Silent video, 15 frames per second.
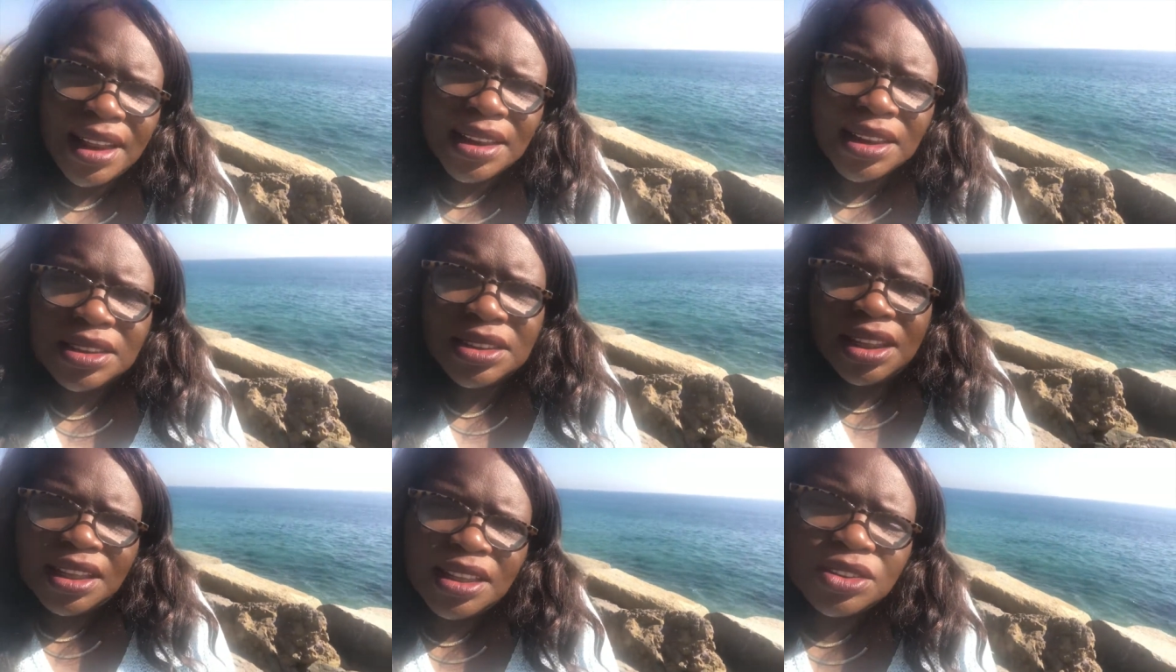I
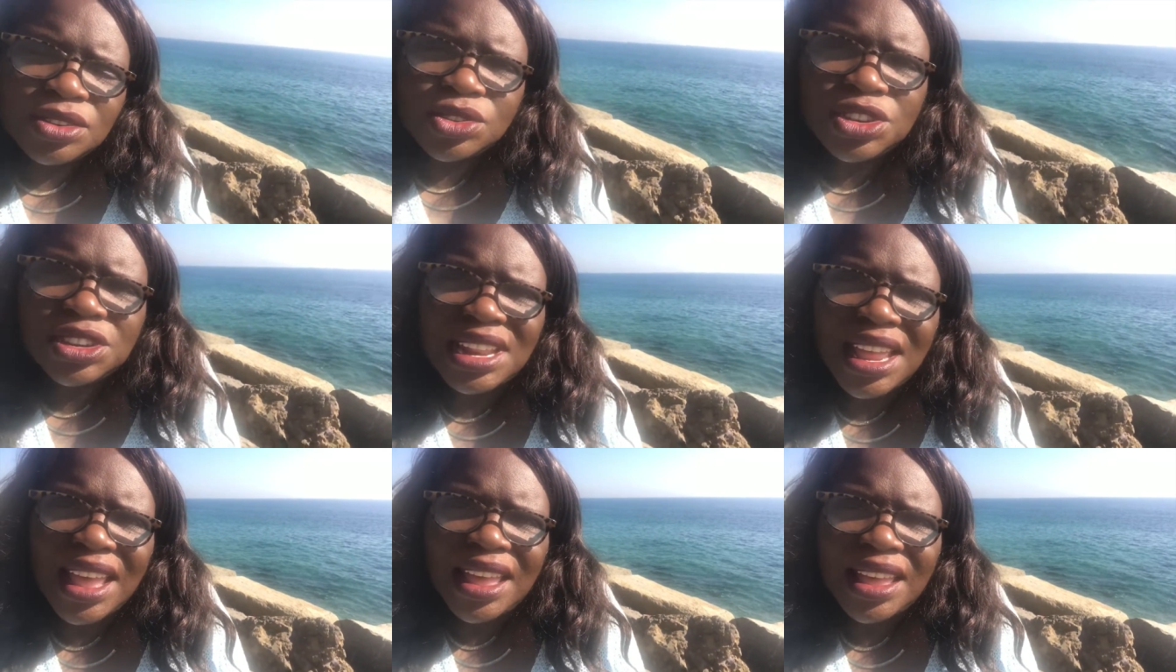didn't
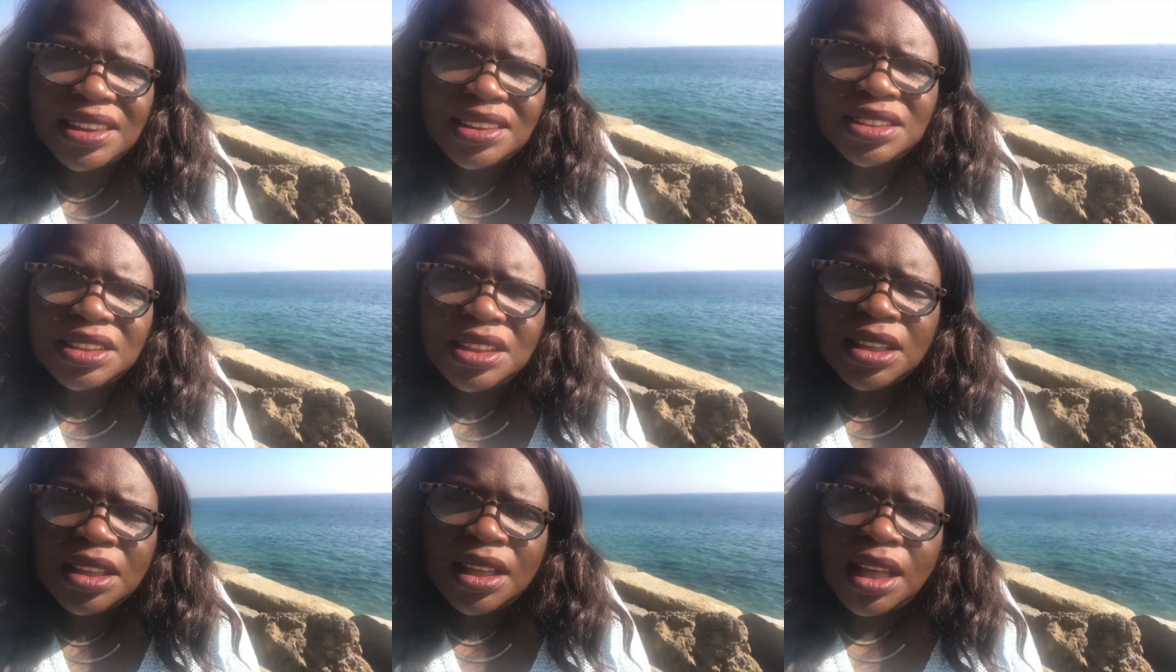understand
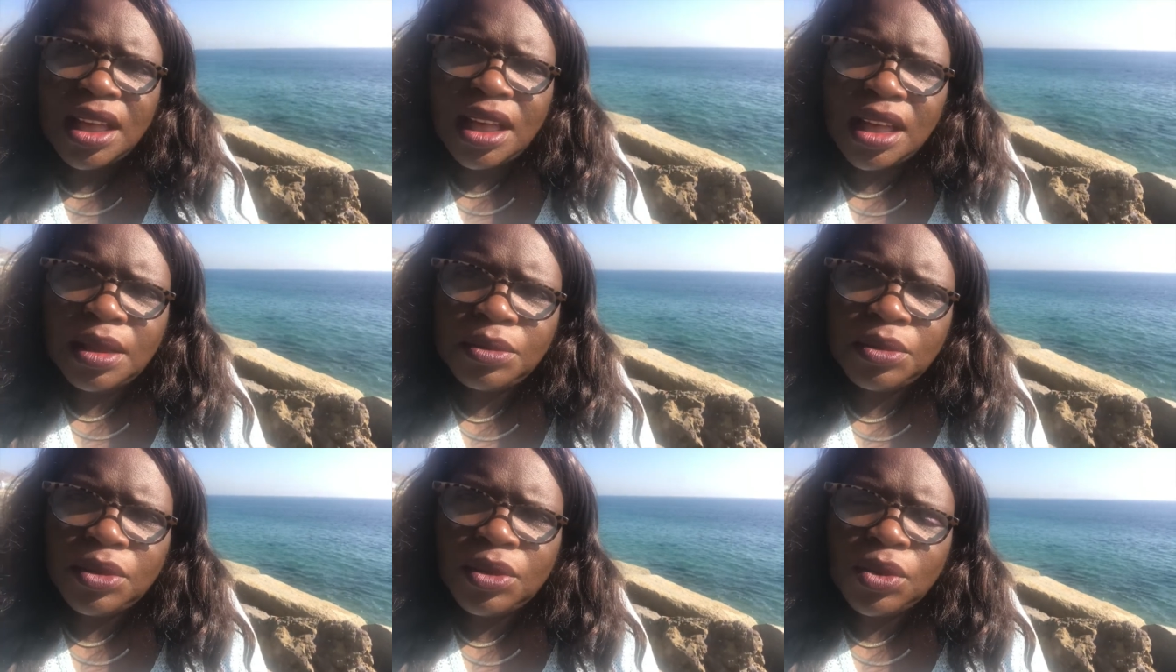
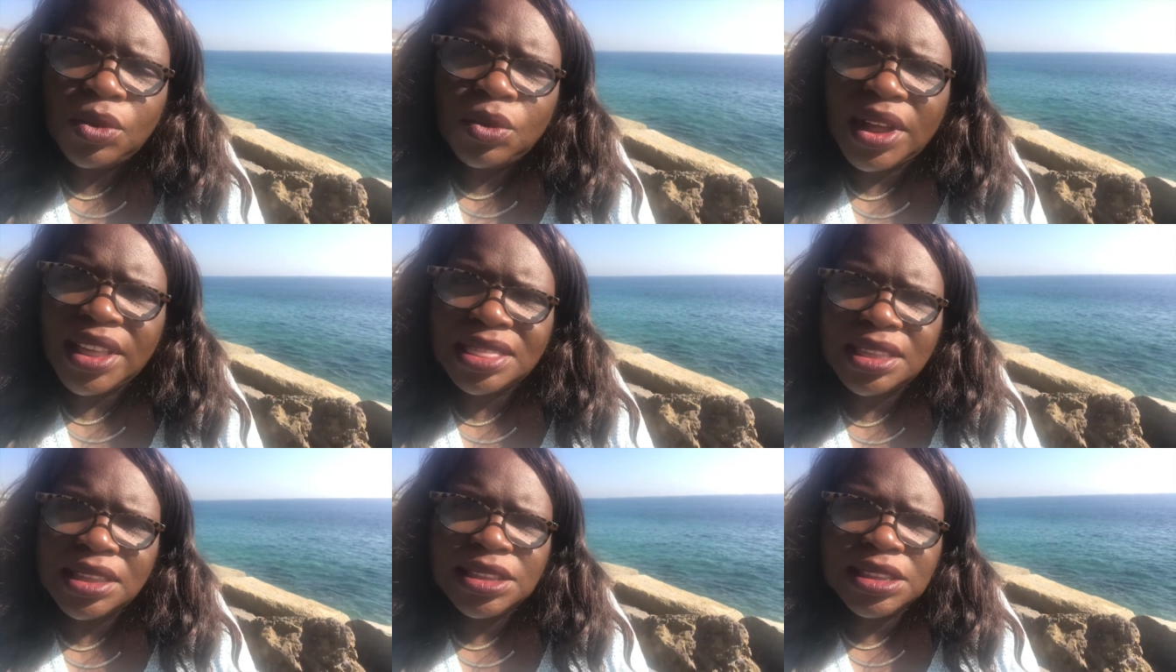um, what
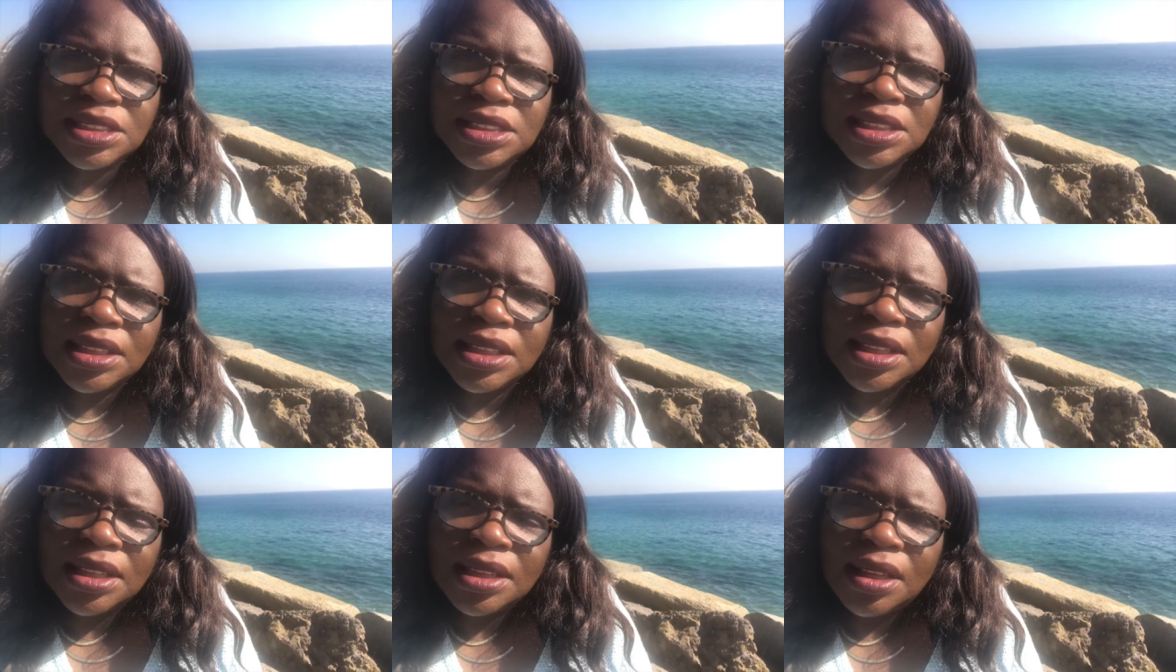this
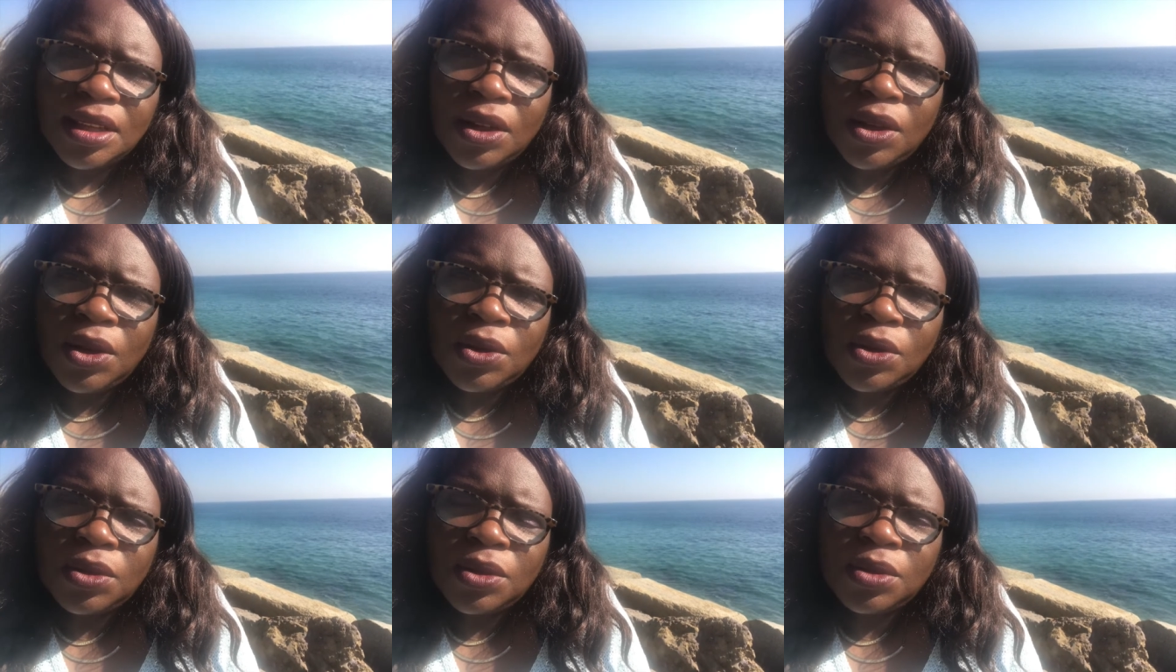
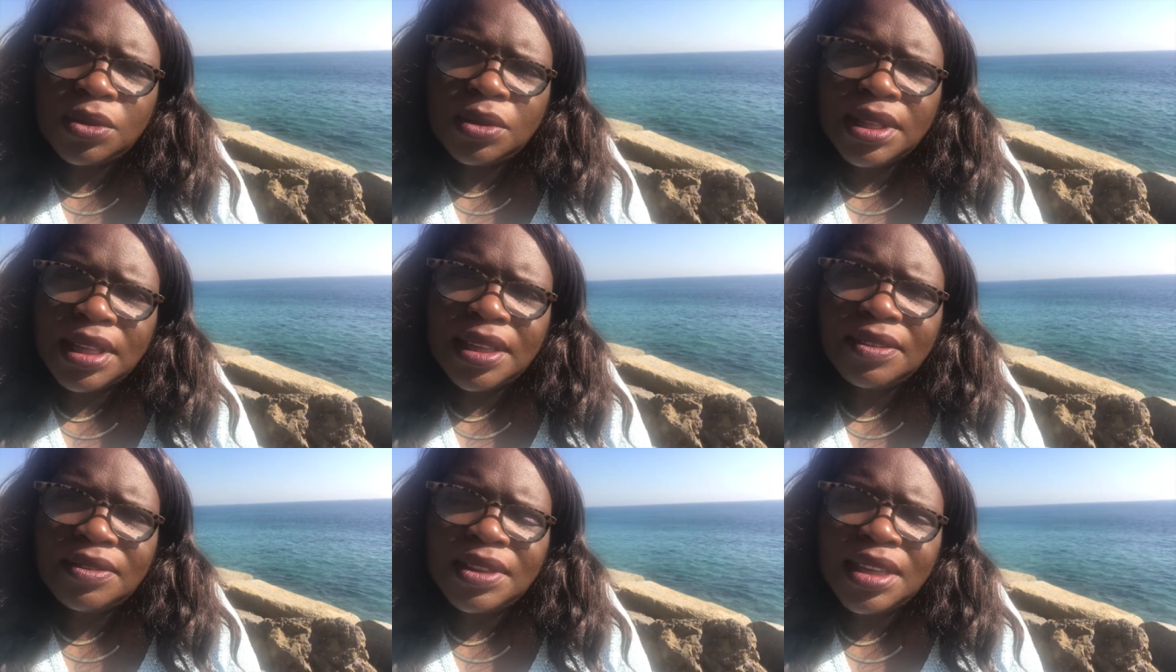
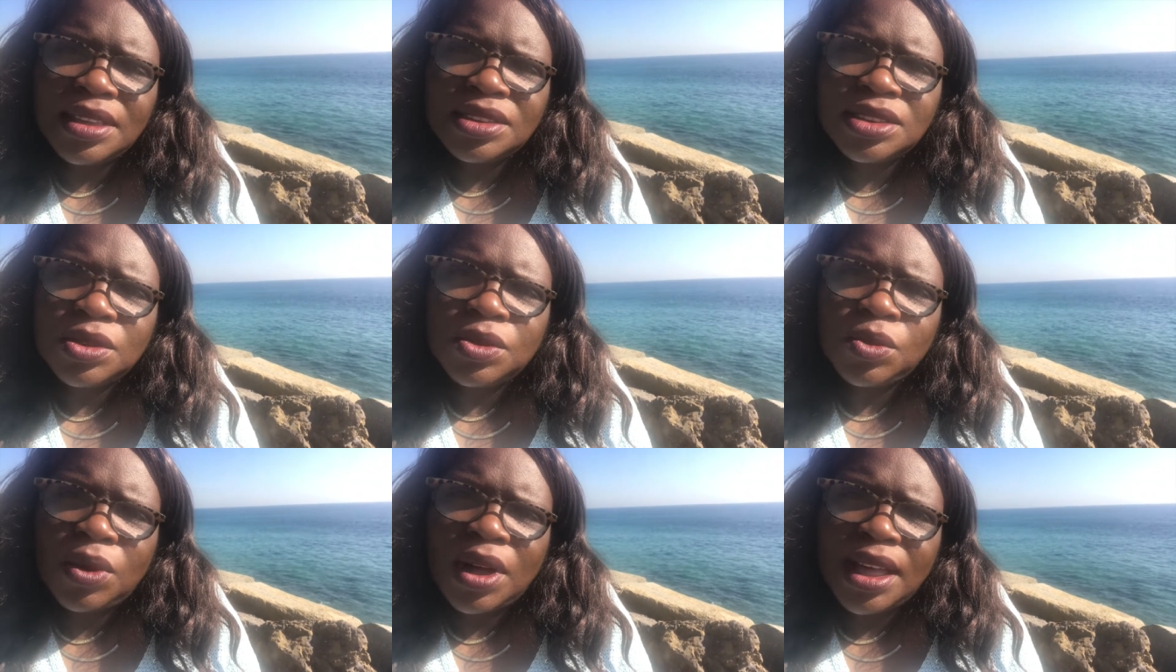whole event
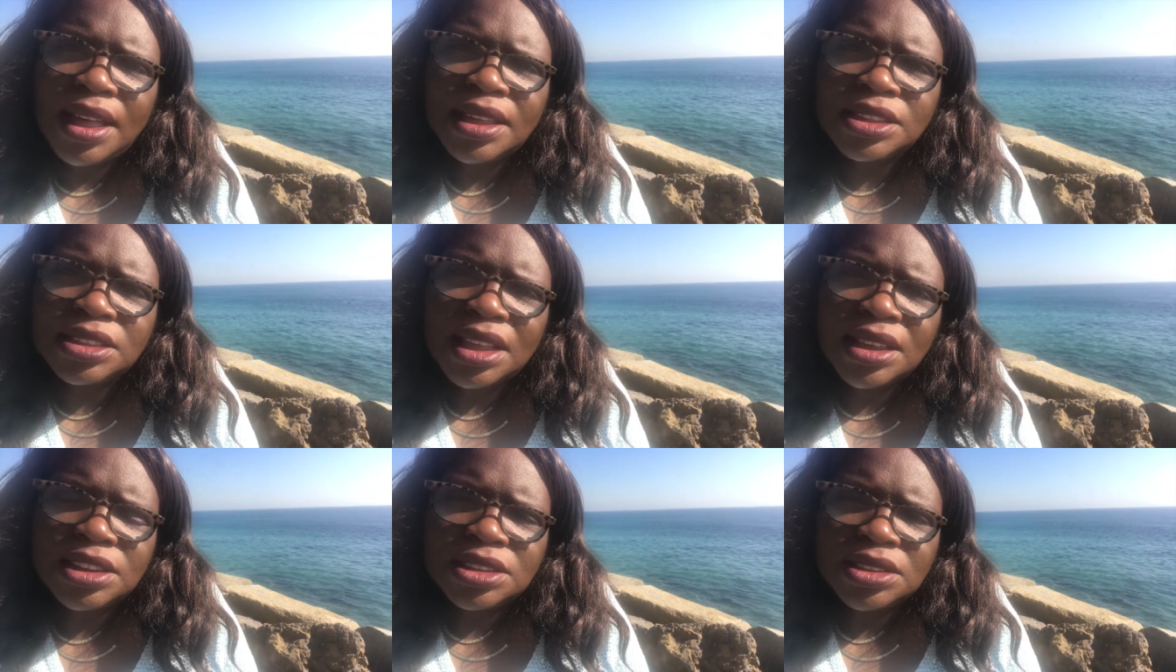
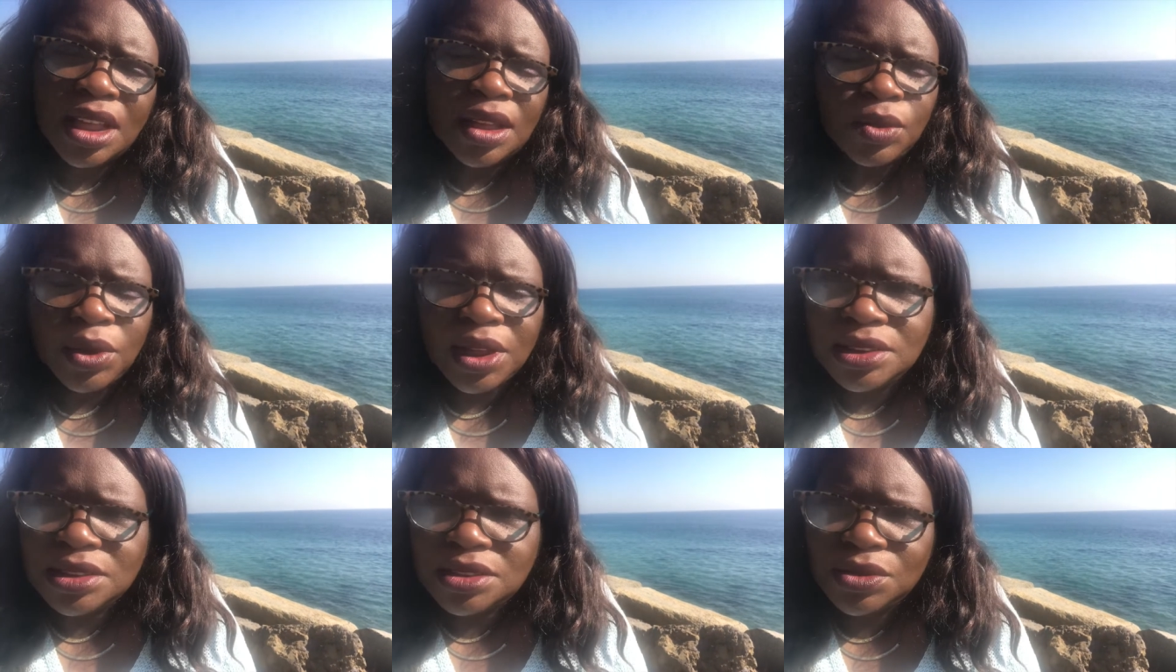was. I, I
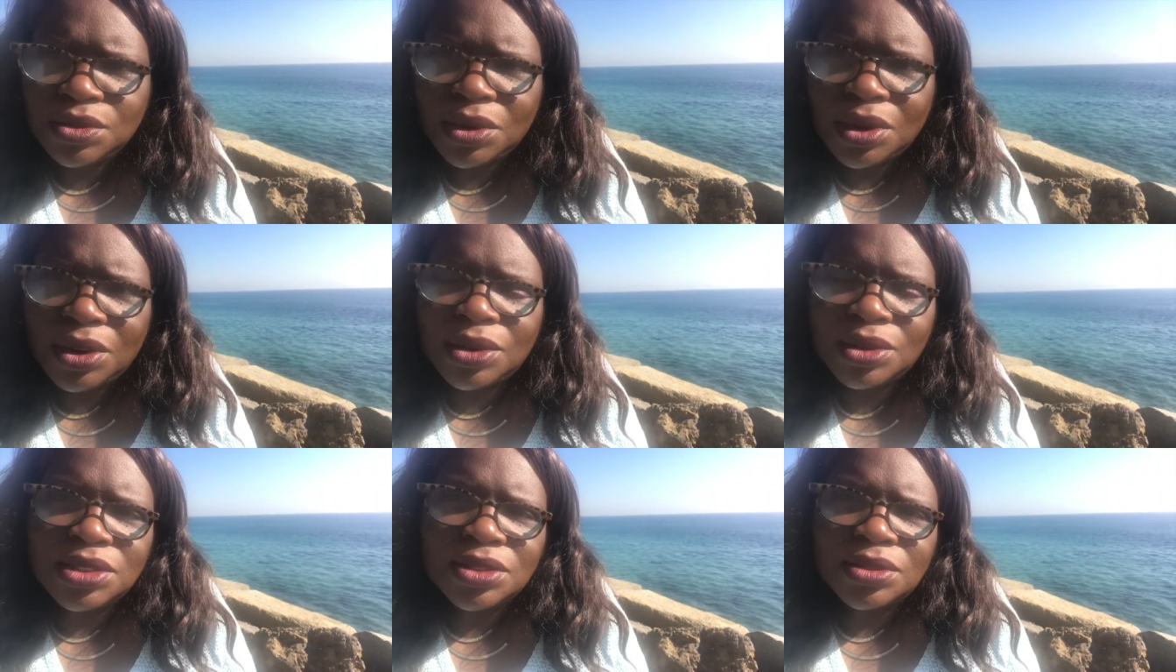went to
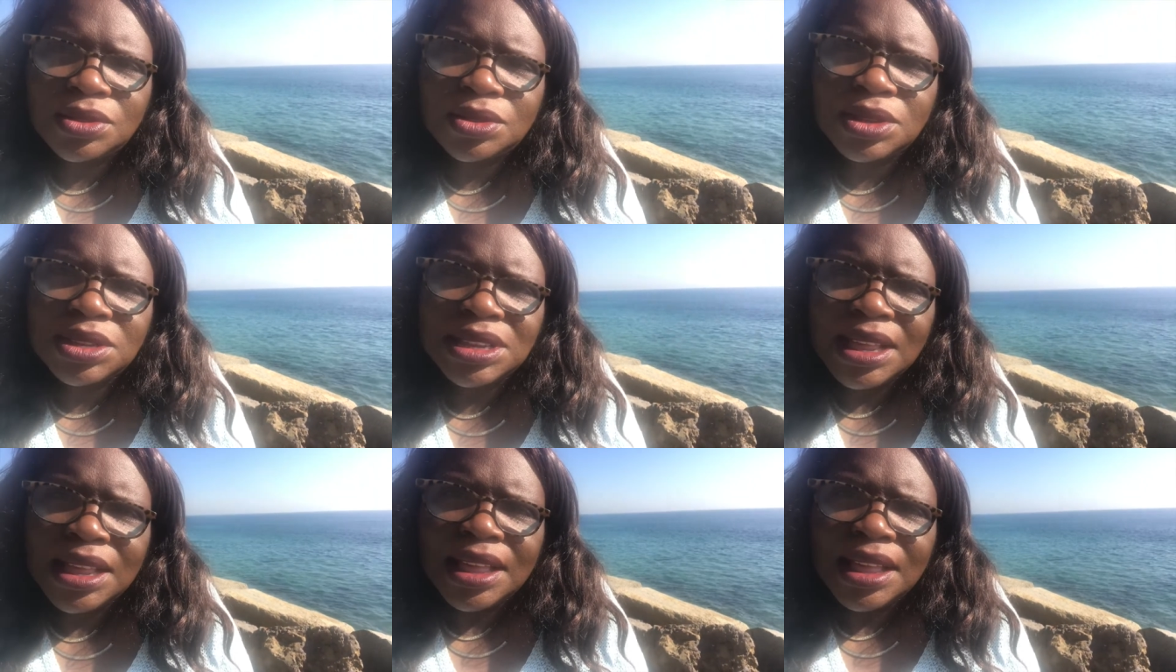rehearsals